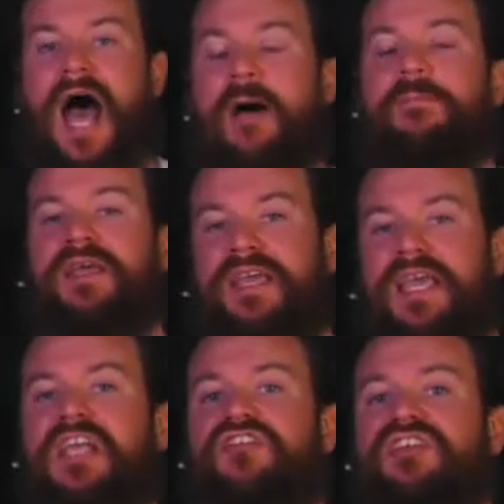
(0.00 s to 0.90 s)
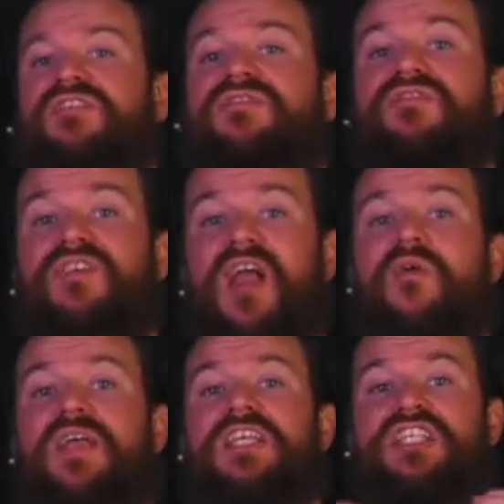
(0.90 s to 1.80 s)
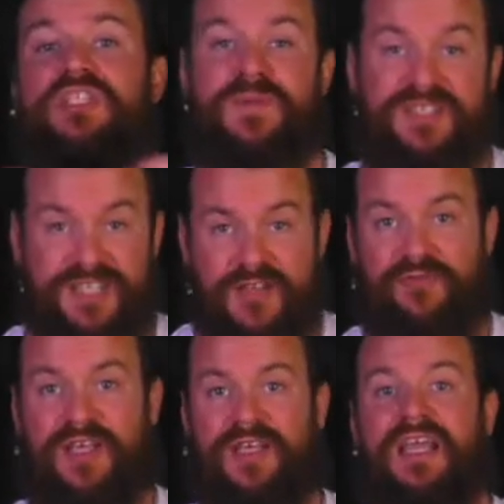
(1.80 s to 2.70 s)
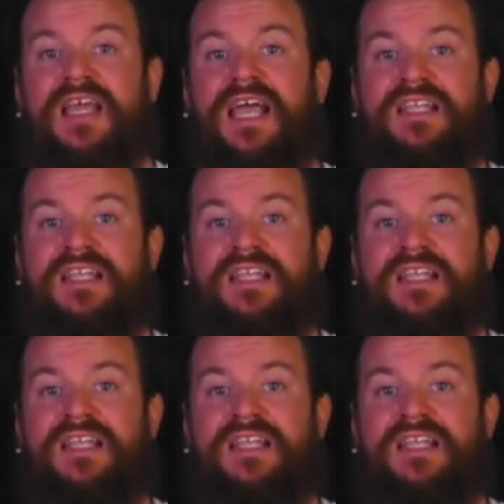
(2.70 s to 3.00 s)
Application is very specific.